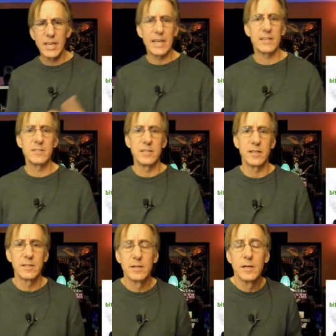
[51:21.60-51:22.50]
and
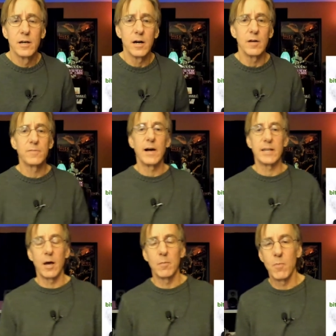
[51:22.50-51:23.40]
uh, uh,
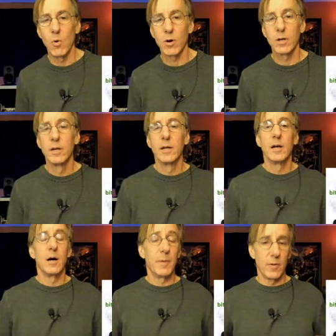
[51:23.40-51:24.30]
find out more
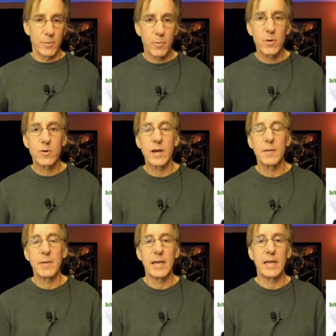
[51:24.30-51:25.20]
about the
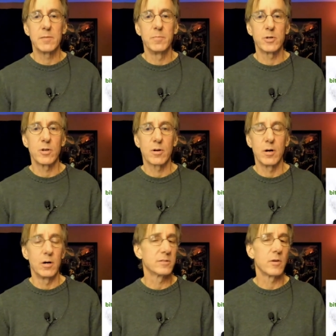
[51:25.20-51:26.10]
program and book your
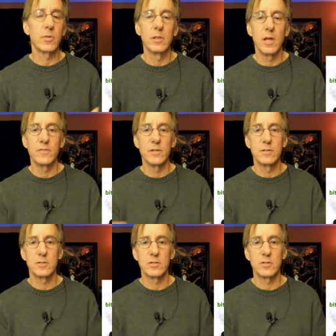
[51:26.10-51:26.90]
call because I would love to,